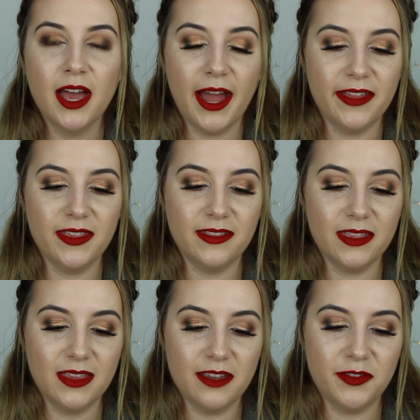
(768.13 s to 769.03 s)
I think
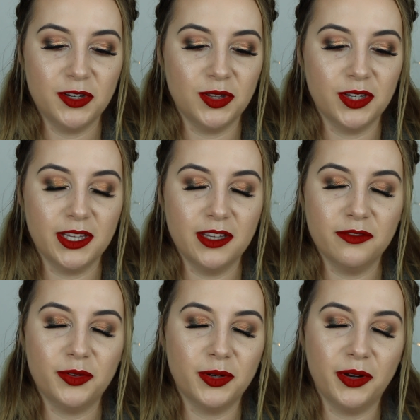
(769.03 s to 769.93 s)
if you're looking
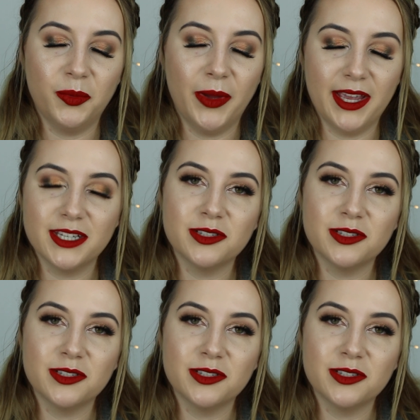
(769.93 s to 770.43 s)
for a way